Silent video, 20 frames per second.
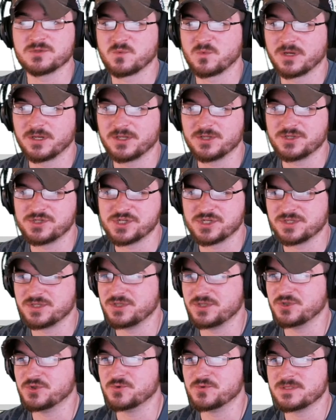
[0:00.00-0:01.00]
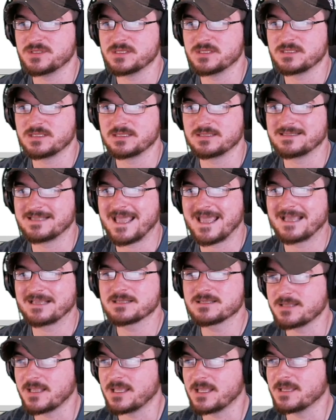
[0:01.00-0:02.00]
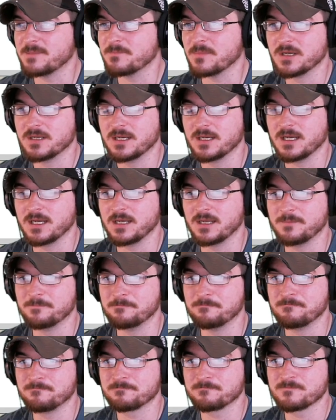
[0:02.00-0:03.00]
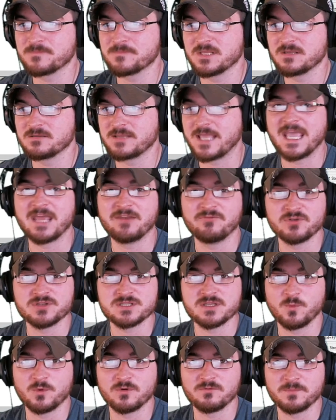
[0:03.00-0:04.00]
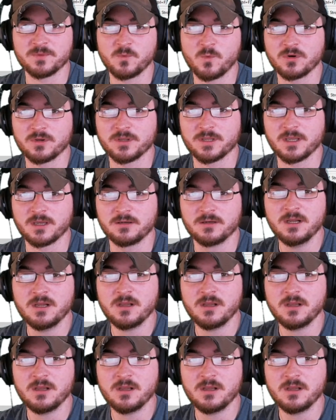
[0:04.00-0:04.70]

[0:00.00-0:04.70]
We're going to just use this exact same um, canvas that we've been working on.